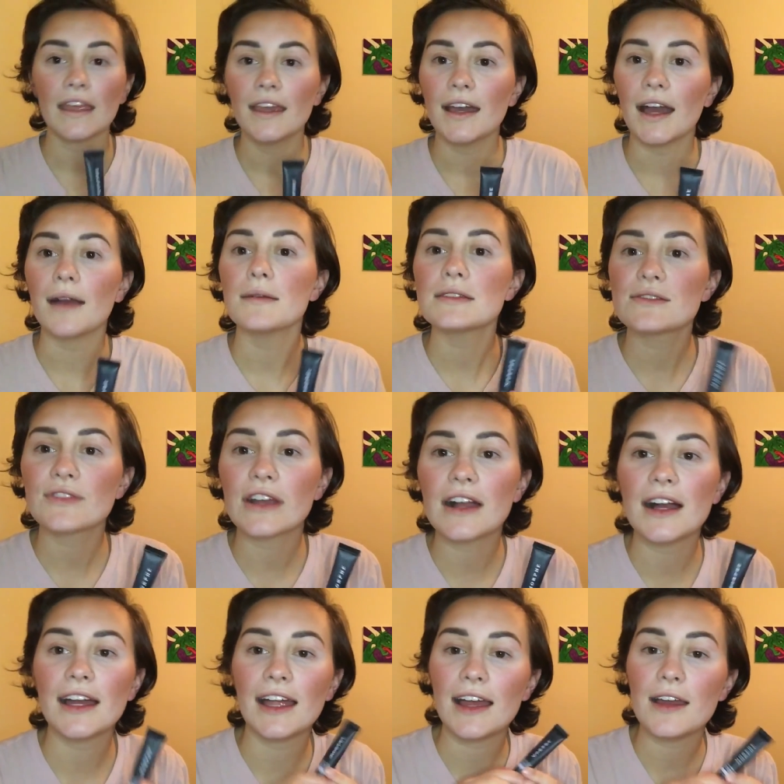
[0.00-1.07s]
I almost
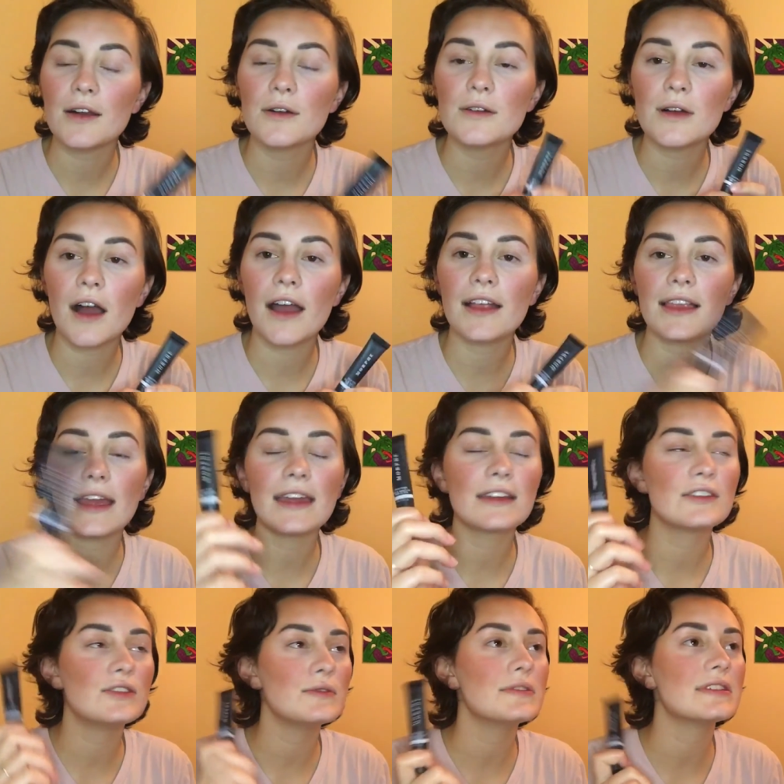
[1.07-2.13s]
forgot. I
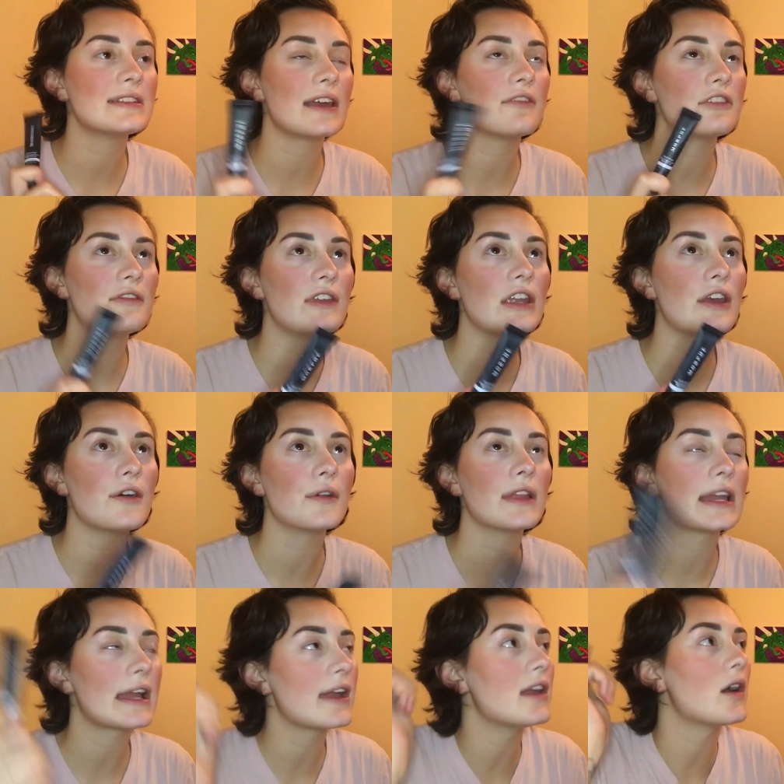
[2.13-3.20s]
do this every video.
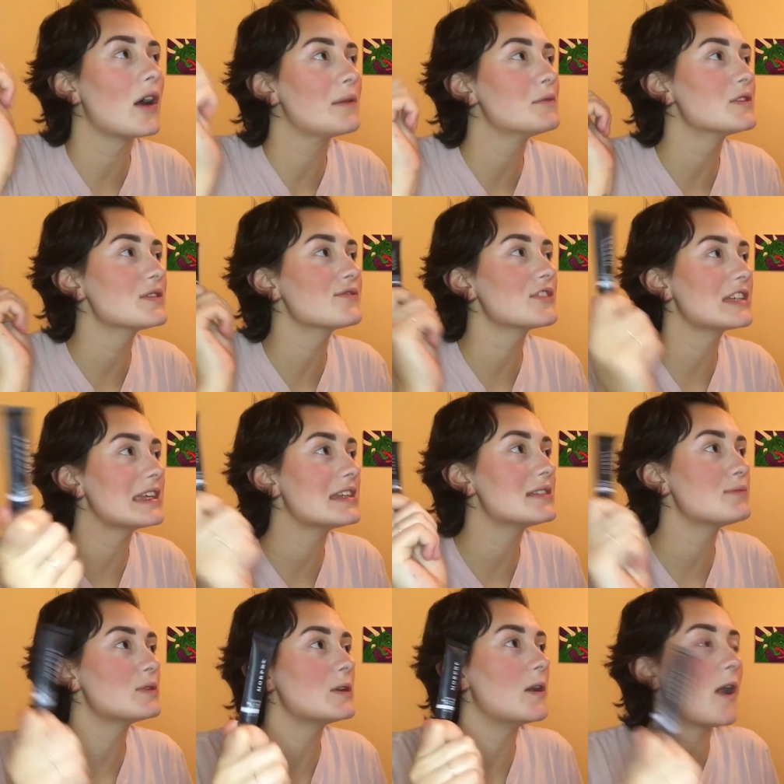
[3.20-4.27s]
I almost forget to
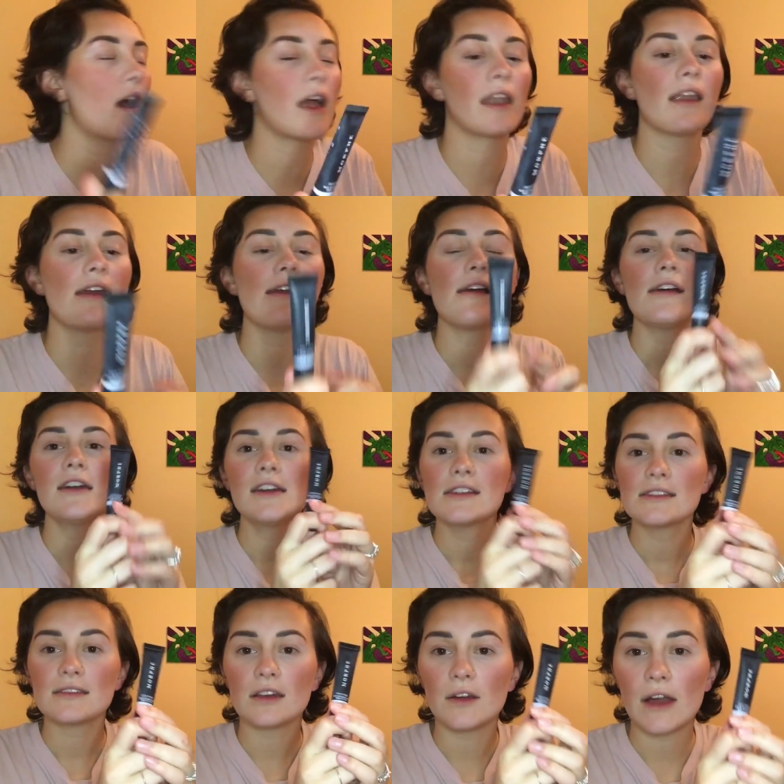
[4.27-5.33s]
put it on.
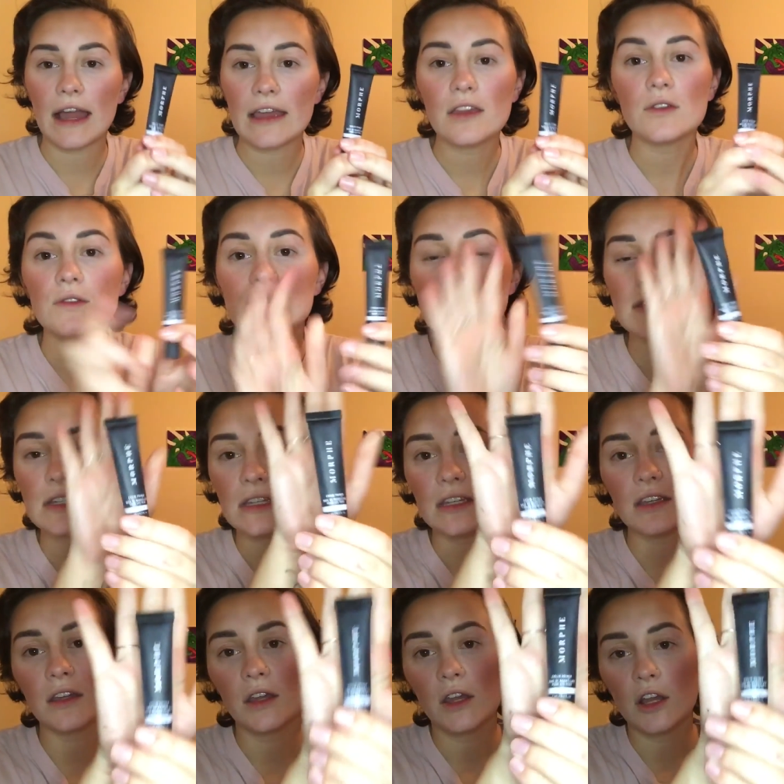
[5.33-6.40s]
So I use the
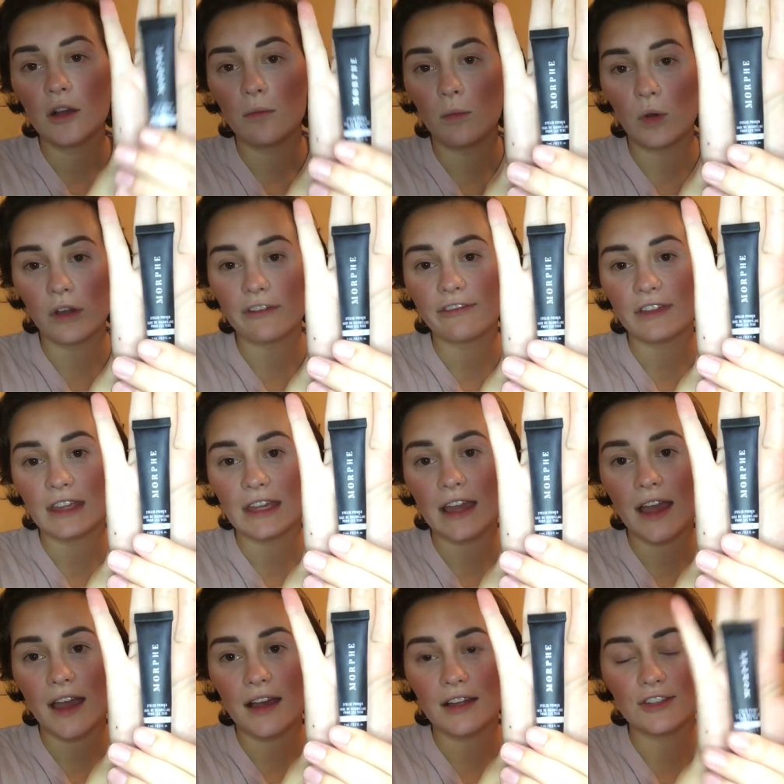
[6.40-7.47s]
Morphe
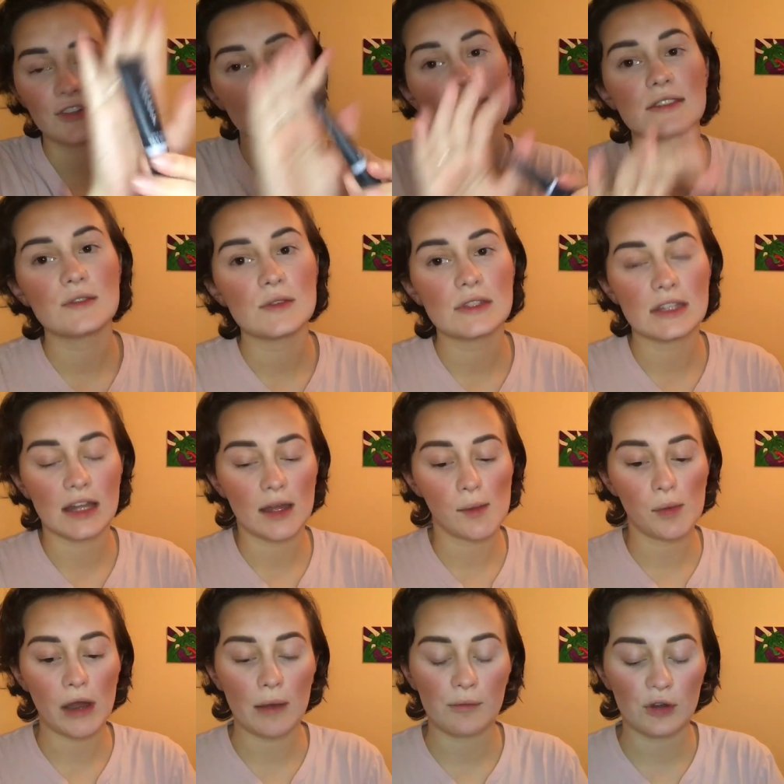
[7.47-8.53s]
translucent eye
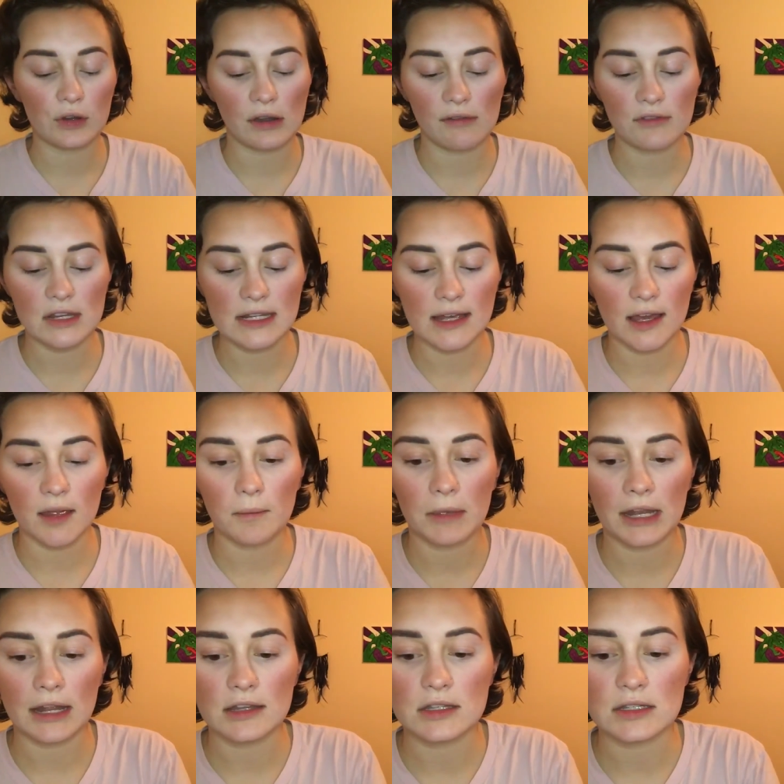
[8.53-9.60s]
primer every time, and
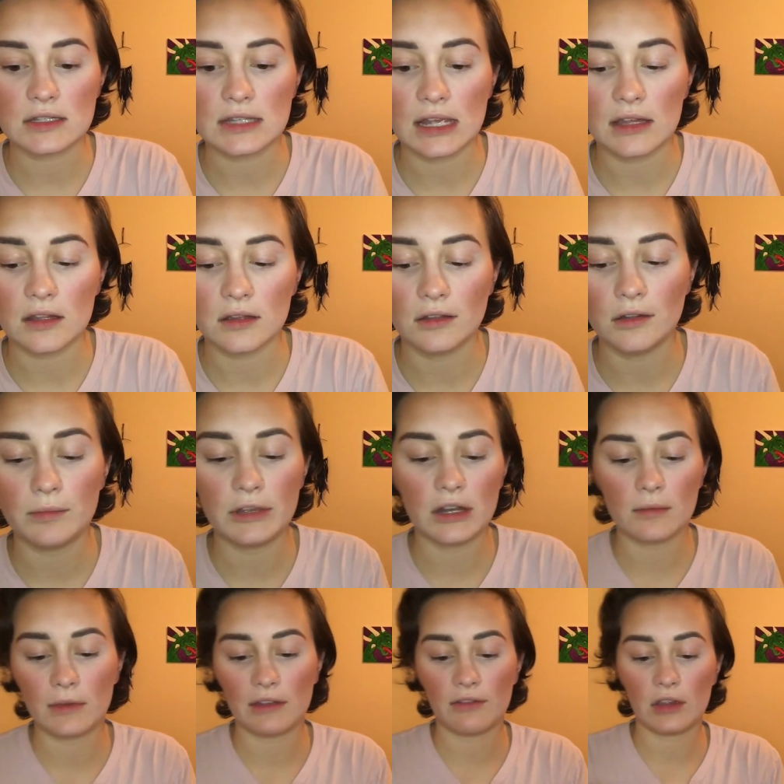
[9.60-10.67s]
I just take a little bit on
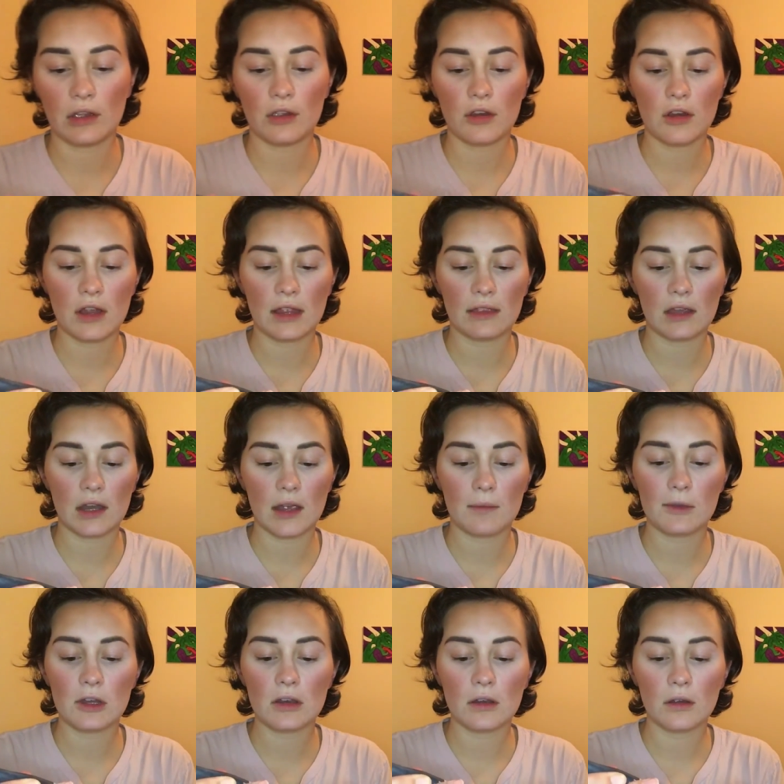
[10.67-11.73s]
my finger and then I'm gonna